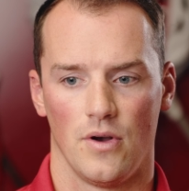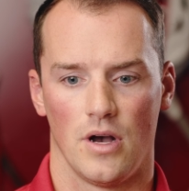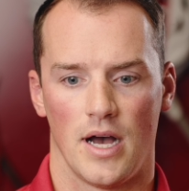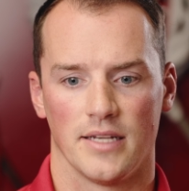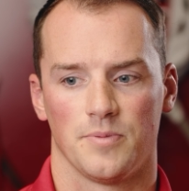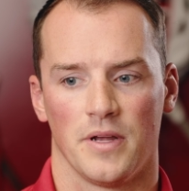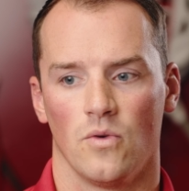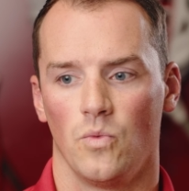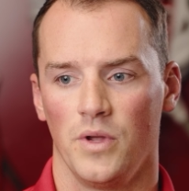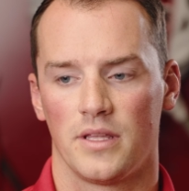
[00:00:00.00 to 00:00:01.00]
I spent
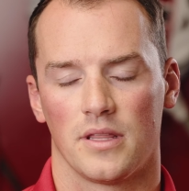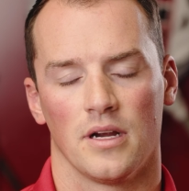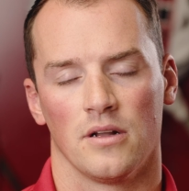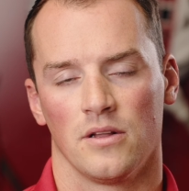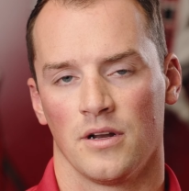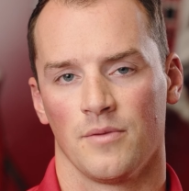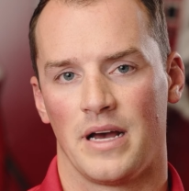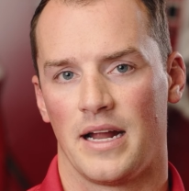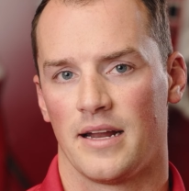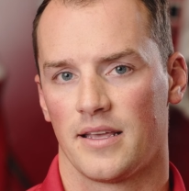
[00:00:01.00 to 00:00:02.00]
a week there learning
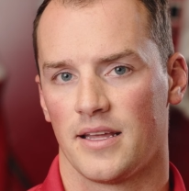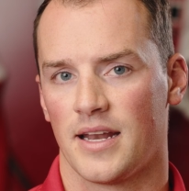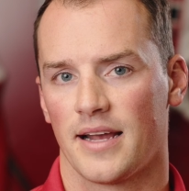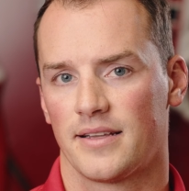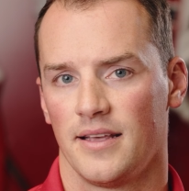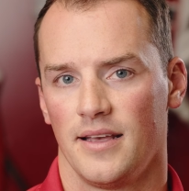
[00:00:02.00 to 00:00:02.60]
about how to connect